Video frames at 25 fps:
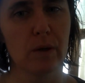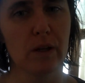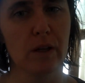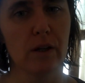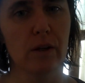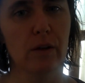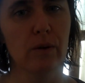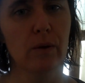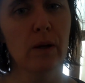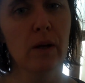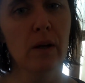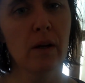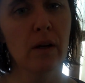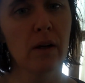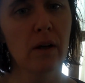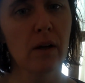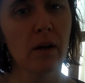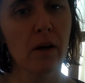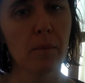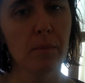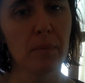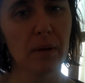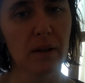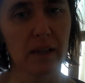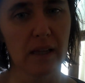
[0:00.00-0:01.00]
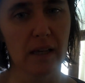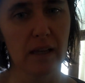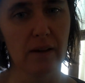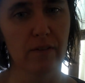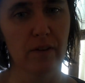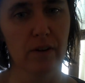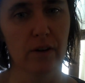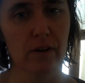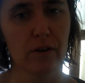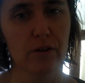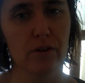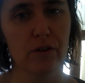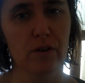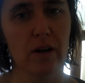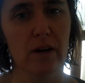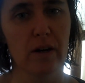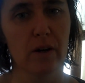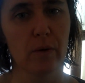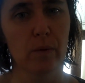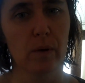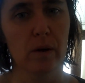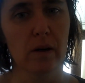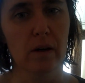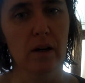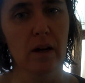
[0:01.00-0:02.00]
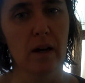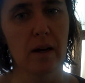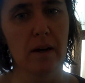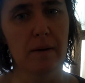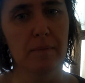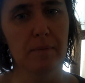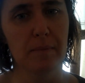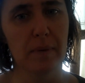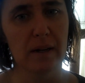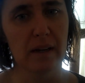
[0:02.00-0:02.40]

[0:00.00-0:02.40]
what you believe and are trying to work on,